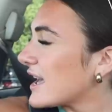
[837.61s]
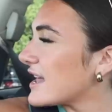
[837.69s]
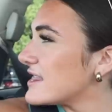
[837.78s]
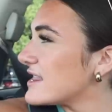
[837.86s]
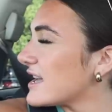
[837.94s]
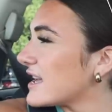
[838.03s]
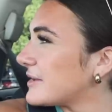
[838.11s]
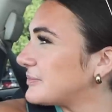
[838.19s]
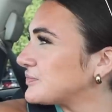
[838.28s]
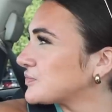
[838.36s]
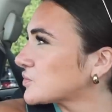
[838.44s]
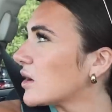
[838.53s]
And
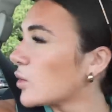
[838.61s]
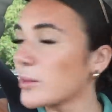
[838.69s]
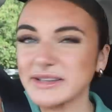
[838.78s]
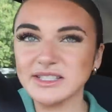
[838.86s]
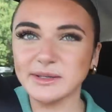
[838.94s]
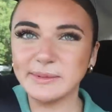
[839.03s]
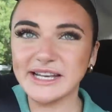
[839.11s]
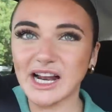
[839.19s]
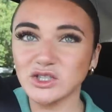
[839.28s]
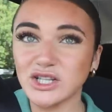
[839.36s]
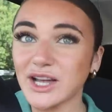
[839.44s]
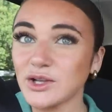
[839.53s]
then we'll basically be
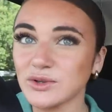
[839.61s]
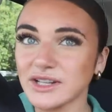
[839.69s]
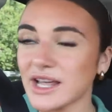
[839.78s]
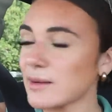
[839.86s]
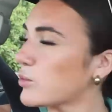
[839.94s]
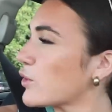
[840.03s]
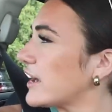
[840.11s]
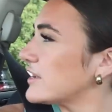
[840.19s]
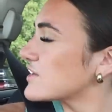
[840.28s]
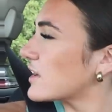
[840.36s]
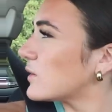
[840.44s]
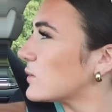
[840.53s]
downtown at that
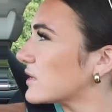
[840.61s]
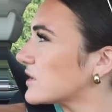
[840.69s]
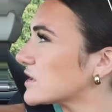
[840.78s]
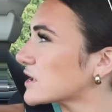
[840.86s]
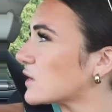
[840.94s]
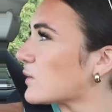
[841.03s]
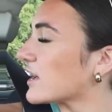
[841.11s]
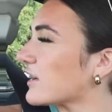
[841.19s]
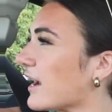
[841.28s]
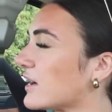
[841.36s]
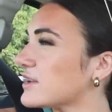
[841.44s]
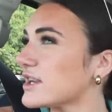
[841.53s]
point. So we're just gonna walk
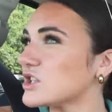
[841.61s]
around